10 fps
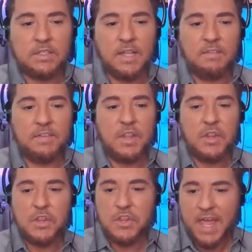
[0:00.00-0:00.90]
Love it.
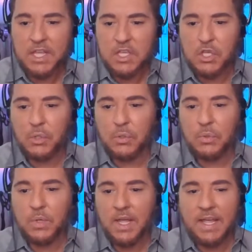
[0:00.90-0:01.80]
Thank
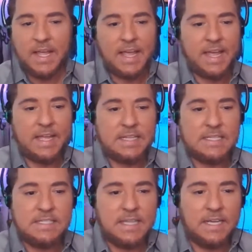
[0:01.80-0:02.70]
you.
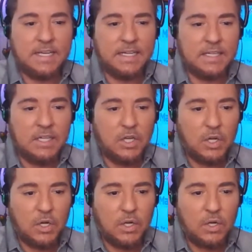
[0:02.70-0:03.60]
And uh,
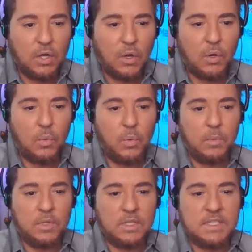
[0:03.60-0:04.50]
oh, we
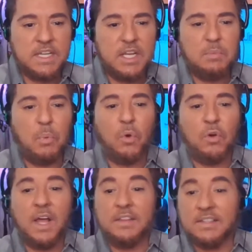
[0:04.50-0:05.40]
will indeed pour
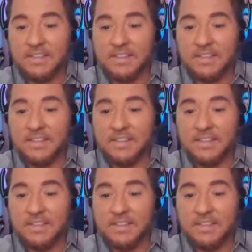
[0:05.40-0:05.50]
on the